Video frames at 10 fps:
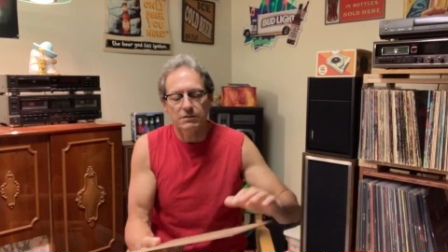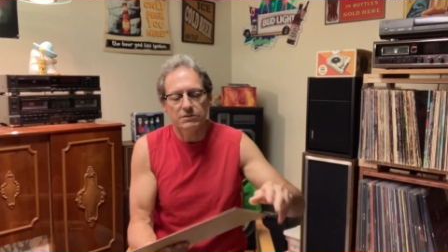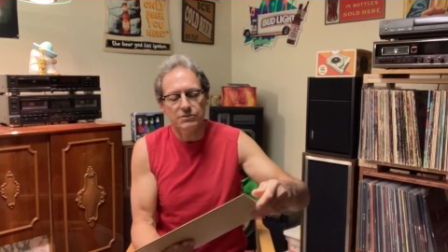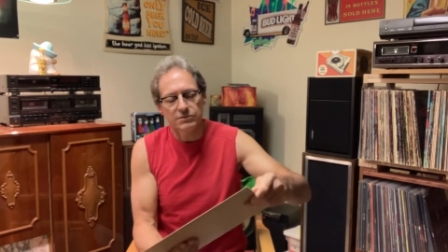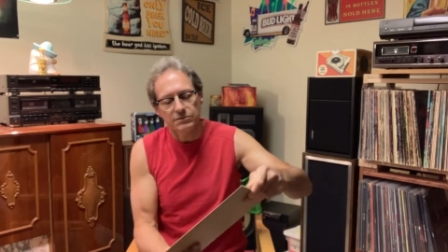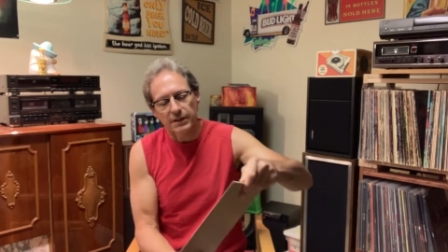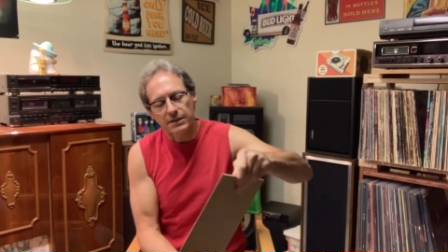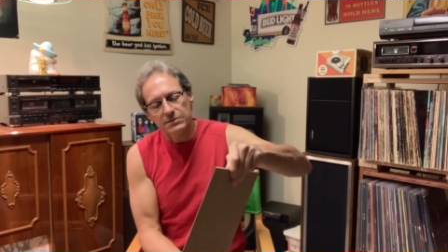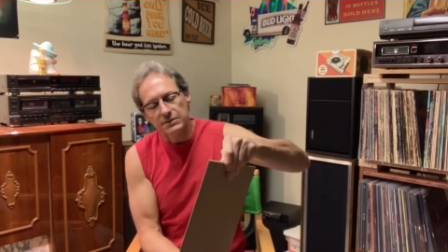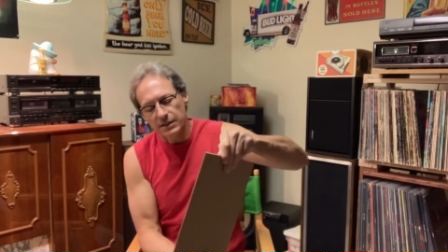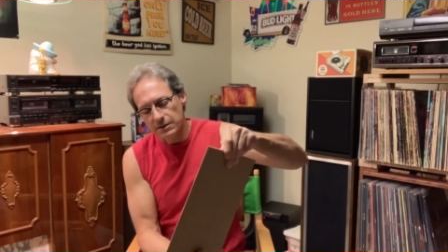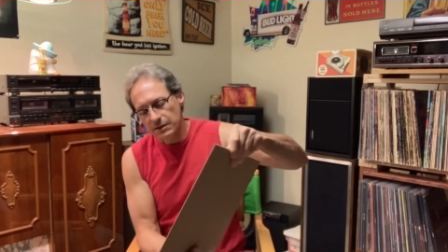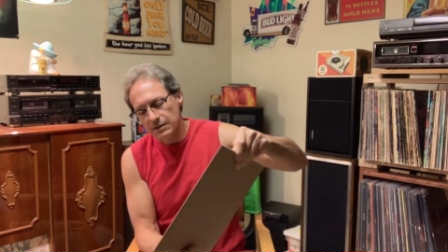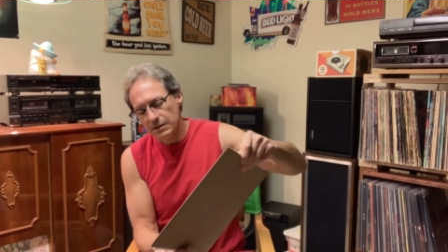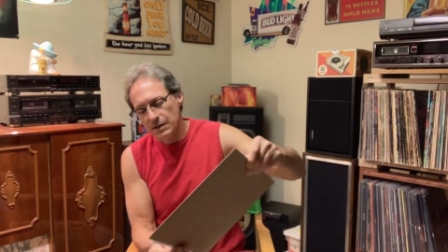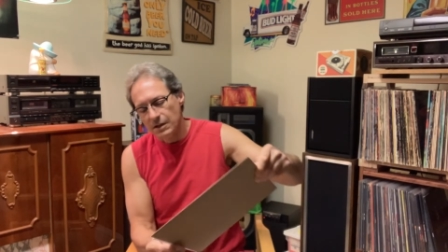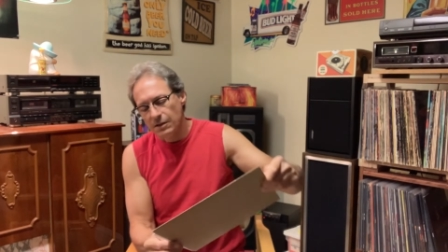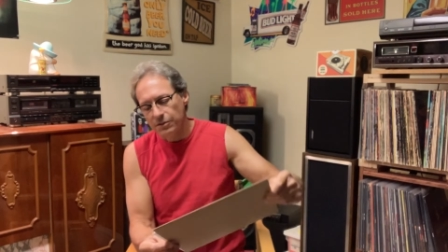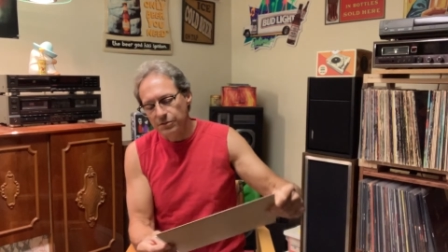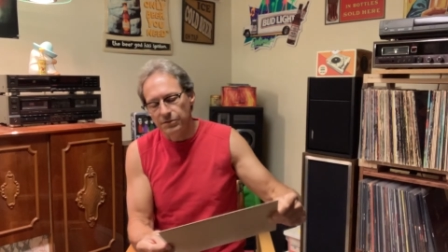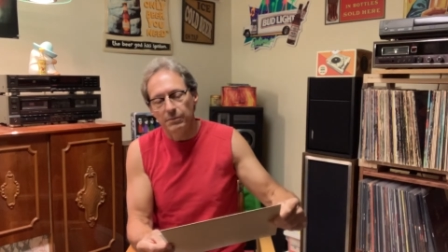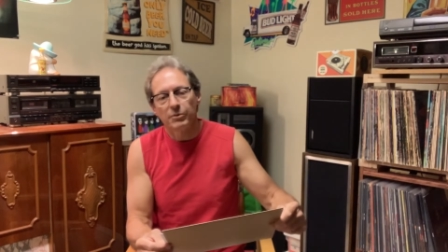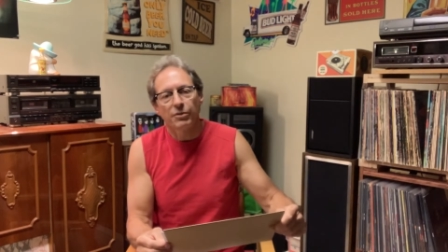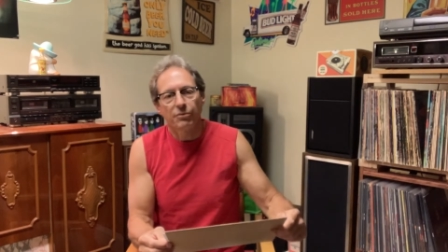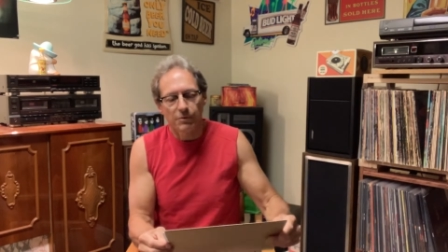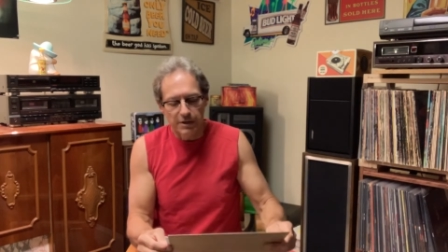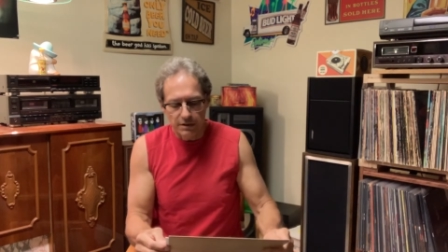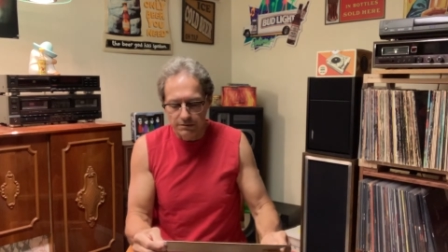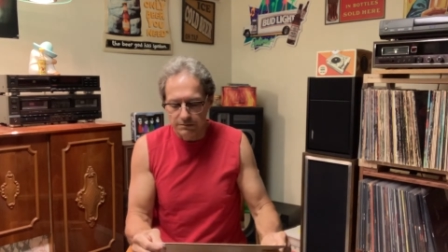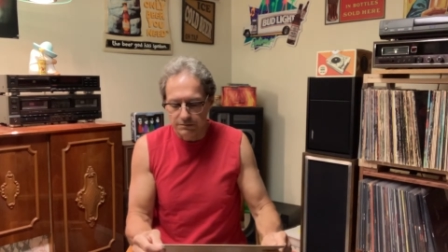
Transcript: This is, like I said, number 3.